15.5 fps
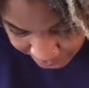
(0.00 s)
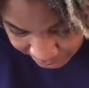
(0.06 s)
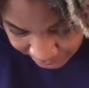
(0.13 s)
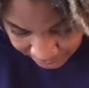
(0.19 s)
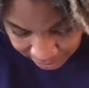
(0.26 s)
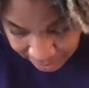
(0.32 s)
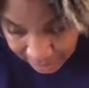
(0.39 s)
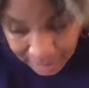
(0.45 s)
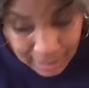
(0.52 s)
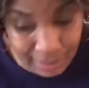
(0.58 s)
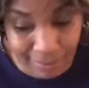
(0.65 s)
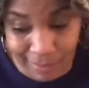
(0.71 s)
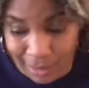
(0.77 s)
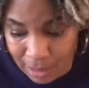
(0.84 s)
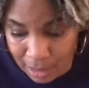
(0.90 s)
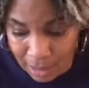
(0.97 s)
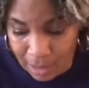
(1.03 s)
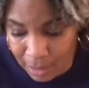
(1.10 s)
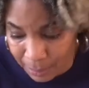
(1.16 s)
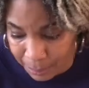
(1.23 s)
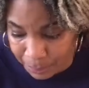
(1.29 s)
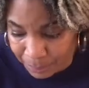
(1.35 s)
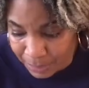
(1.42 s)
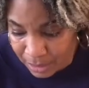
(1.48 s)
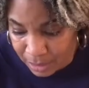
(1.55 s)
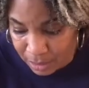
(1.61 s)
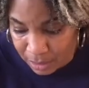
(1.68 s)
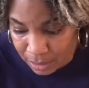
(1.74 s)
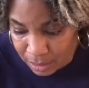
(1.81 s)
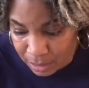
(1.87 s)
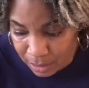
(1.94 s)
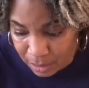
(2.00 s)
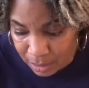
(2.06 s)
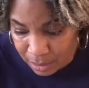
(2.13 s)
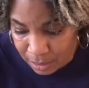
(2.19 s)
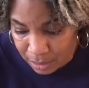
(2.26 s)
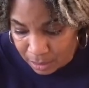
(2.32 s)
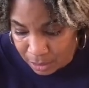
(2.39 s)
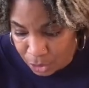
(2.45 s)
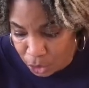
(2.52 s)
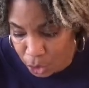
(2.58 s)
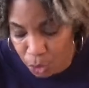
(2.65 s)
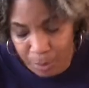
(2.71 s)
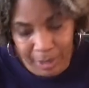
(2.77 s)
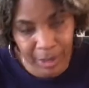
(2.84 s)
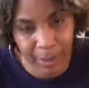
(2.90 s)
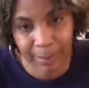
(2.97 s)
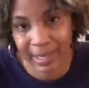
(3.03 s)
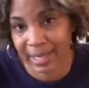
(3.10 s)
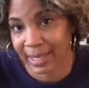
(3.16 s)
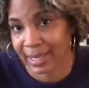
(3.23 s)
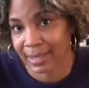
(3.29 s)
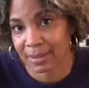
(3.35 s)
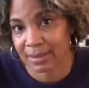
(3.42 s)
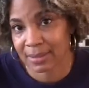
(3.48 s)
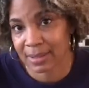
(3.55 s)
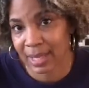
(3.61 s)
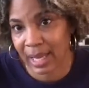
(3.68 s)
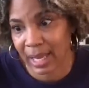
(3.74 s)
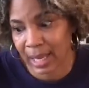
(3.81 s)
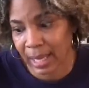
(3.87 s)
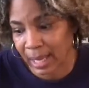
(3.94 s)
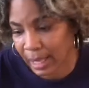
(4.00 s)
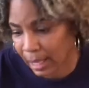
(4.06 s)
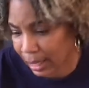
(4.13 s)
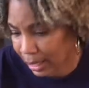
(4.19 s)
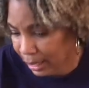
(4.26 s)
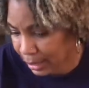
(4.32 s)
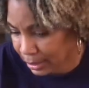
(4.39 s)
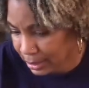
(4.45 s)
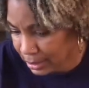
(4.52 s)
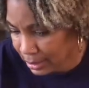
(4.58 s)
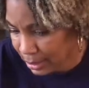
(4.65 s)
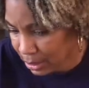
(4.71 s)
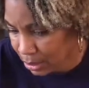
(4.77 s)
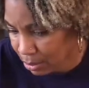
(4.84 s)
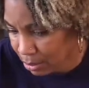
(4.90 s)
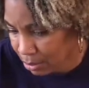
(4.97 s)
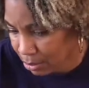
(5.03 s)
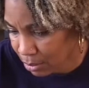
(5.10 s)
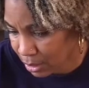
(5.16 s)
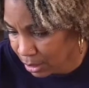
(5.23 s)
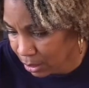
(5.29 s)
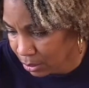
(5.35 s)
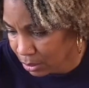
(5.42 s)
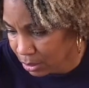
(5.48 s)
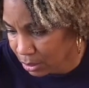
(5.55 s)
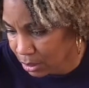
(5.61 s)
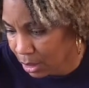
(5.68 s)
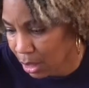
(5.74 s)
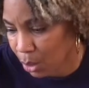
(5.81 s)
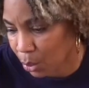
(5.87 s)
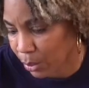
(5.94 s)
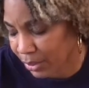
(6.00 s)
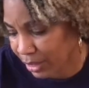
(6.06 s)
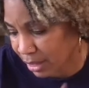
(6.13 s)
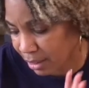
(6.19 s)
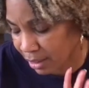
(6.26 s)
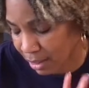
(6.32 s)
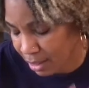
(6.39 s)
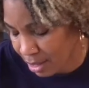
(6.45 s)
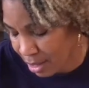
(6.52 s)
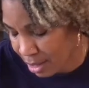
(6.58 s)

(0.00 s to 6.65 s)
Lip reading: And then the two pair of pants and what else? Oh, and then the